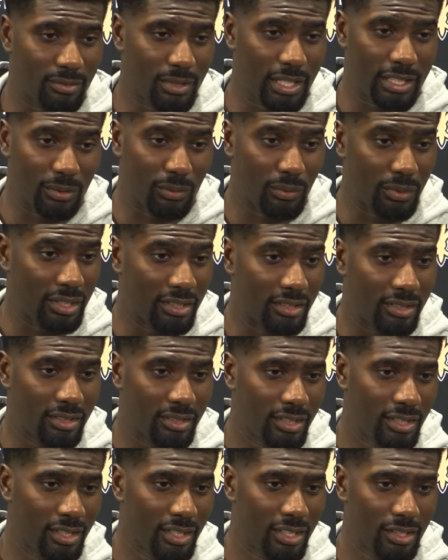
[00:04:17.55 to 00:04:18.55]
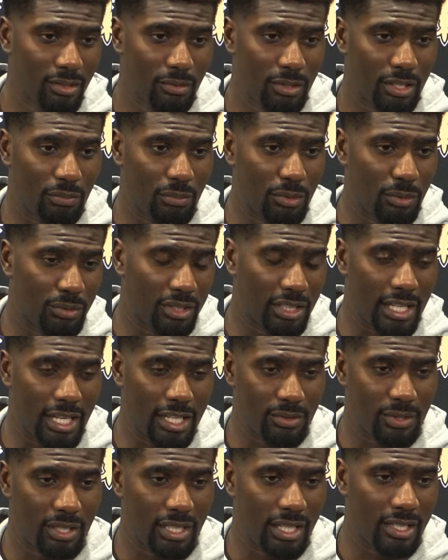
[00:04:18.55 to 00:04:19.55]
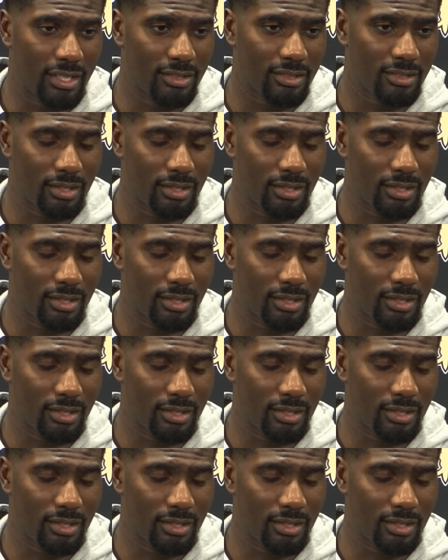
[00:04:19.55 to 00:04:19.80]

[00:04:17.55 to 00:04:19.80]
We have to win with the guys we got.